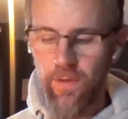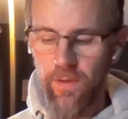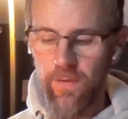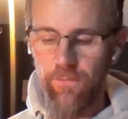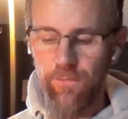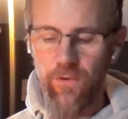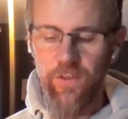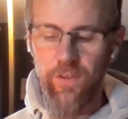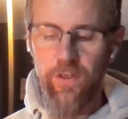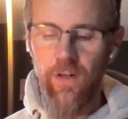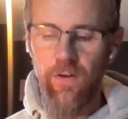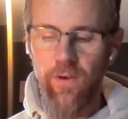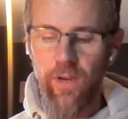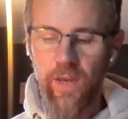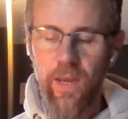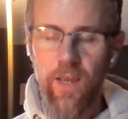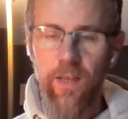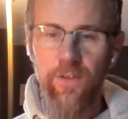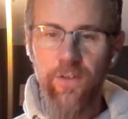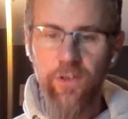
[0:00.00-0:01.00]
for you to look
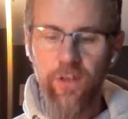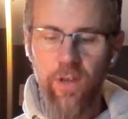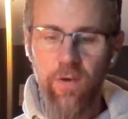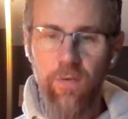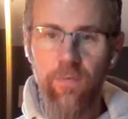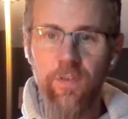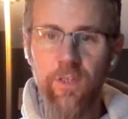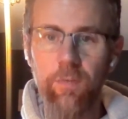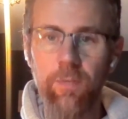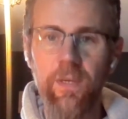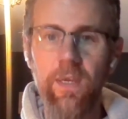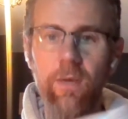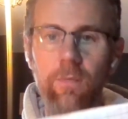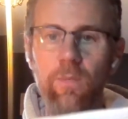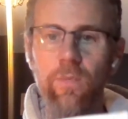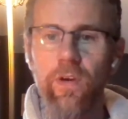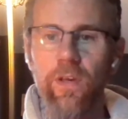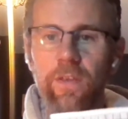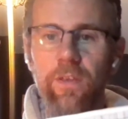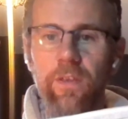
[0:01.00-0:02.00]
at. So to begin
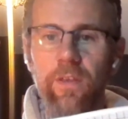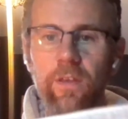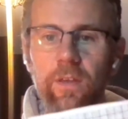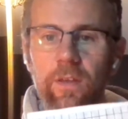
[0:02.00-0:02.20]
with,